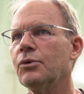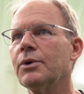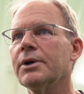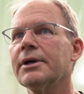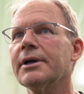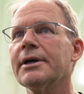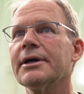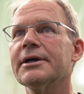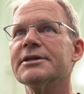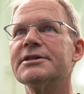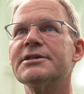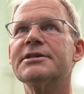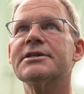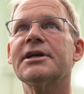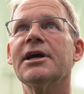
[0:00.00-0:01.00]
Well,
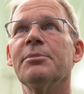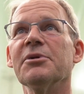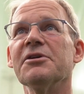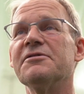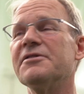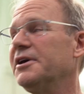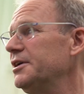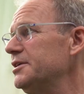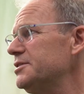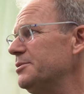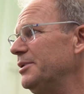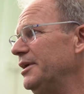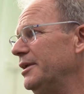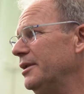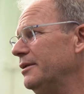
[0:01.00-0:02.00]
it's a couple of things. I
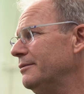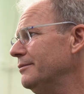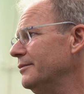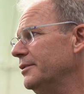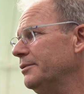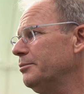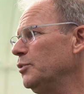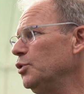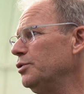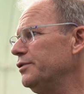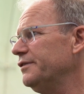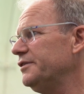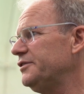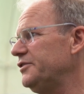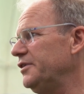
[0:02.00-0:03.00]
mean, the mood
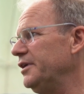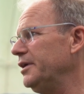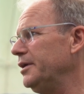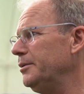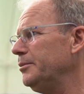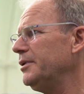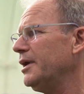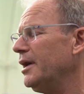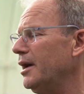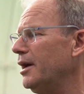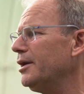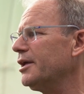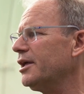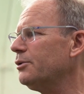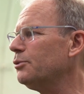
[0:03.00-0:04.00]
of the team, yeah,
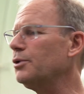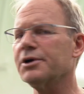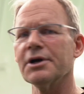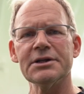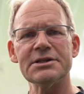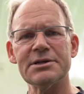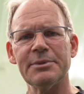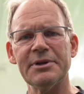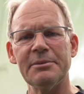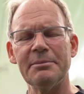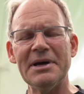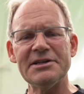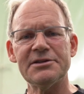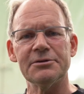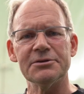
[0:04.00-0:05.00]
I got to work on some of the
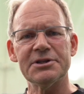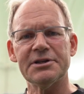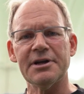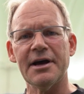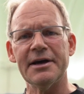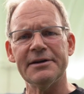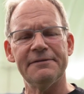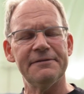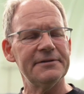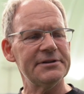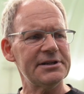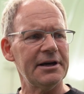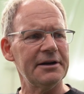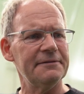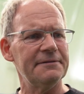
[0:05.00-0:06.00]
mental side
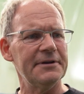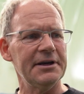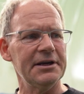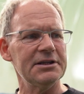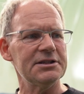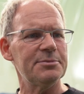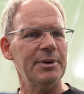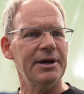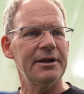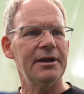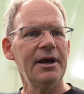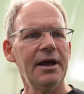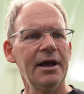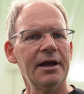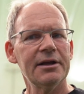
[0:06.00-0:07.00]
of things, but
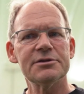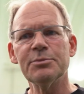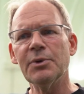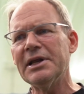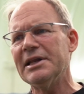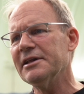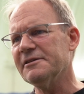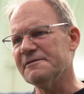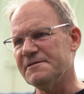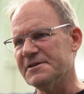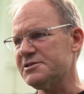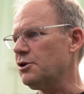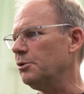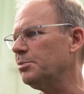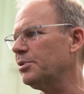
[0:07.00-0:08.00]
it's mainly the
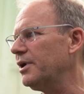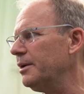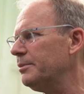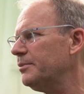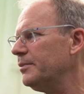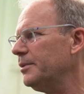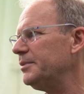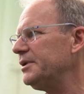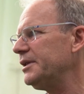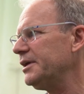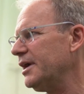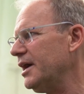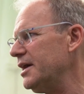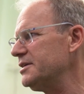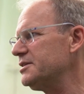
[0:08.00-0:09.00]
physical prep. I mean, the
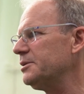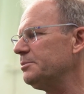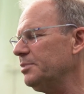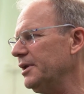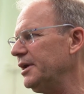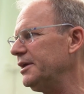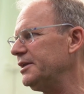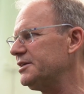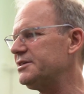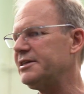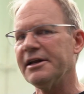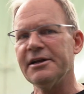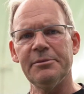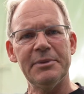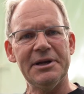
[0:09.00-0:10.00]
guys that played
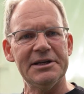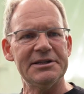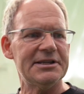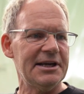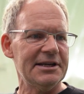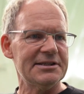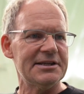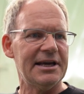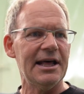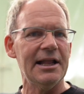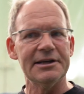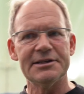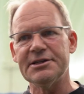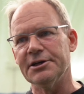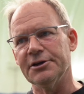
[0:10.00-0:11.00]
extended minutes against the
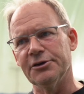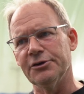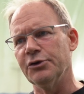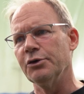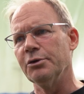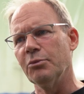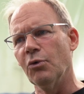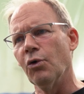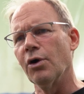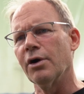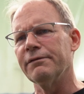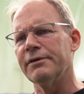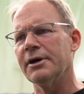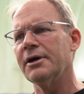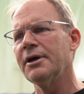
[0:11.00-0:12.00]
Galaxy are doing more
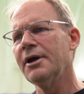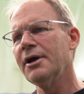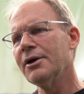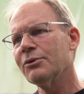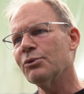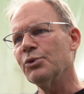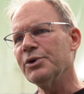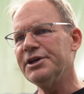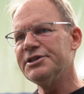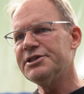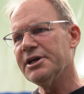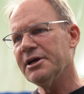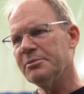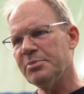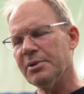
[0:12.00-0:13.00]
of a
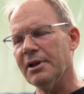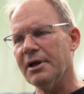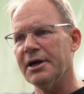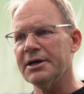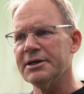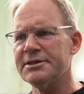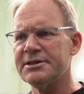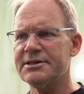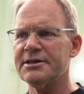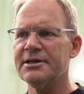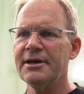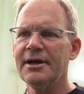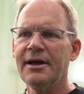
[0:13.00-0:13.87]
regen plus.